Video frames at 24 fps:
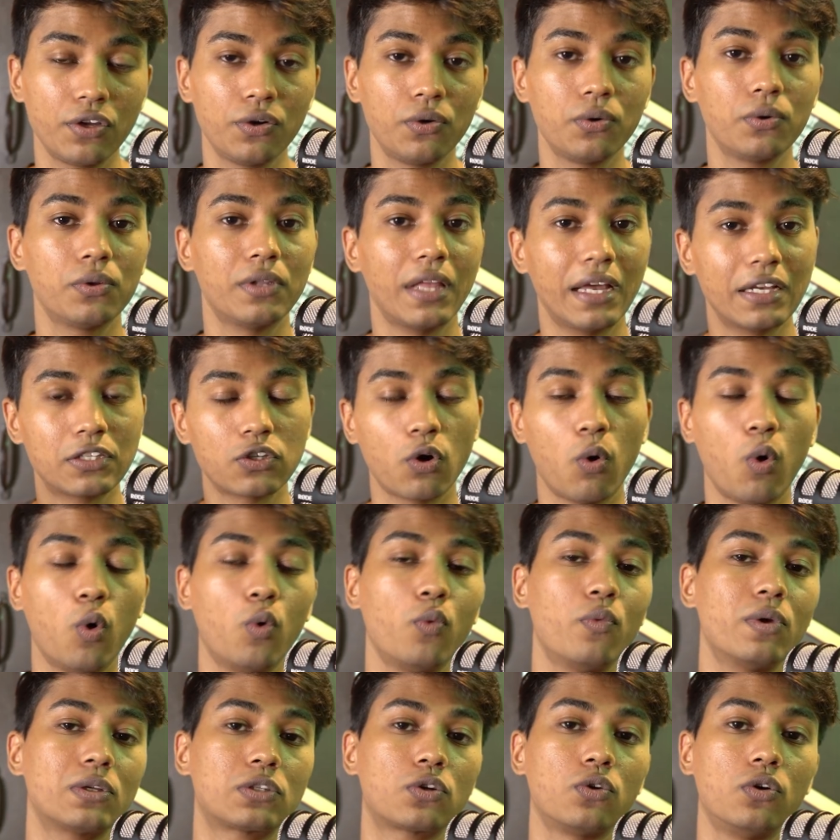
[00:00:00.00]
you do there's
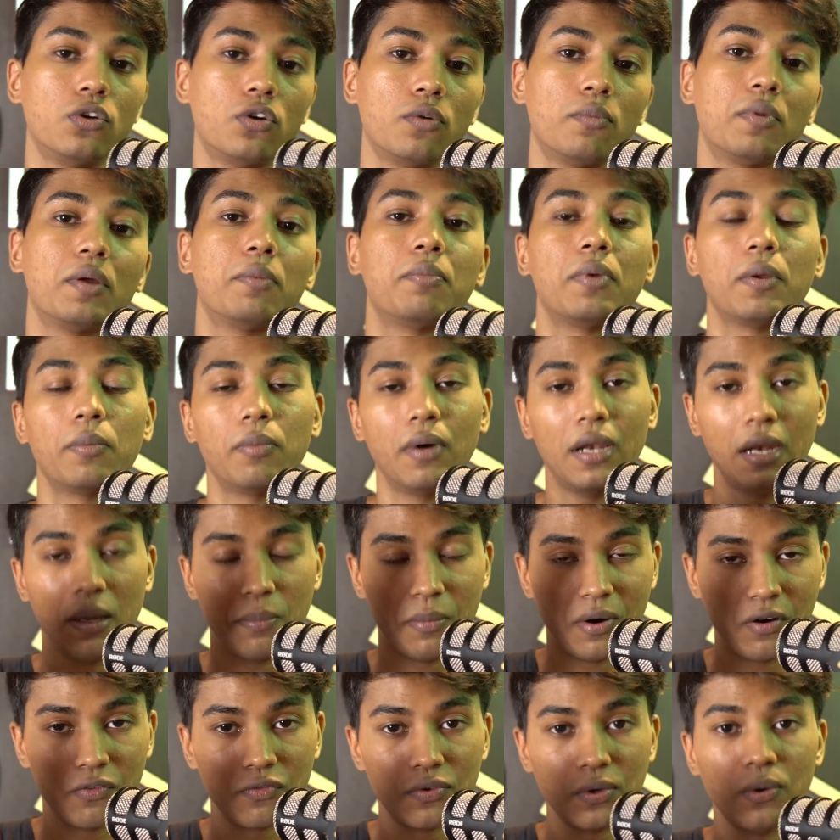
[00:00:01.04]
always going to be people
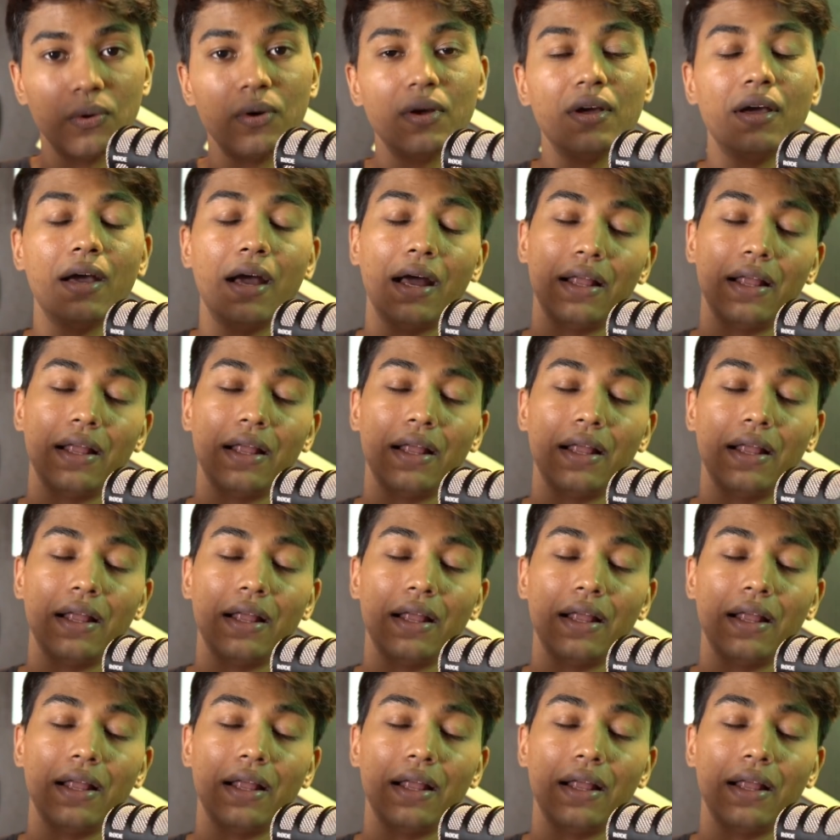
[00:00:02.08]
above you